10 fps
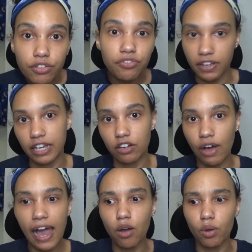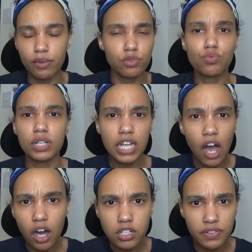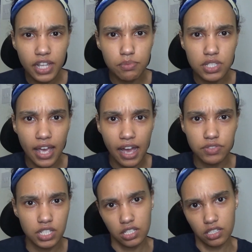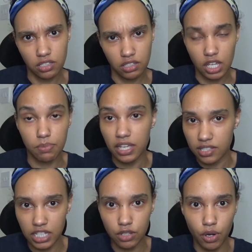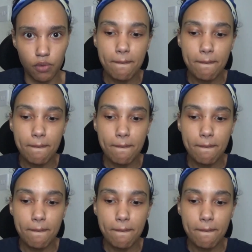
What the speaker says: feel, how it was really hard for them to have to keep it a secret.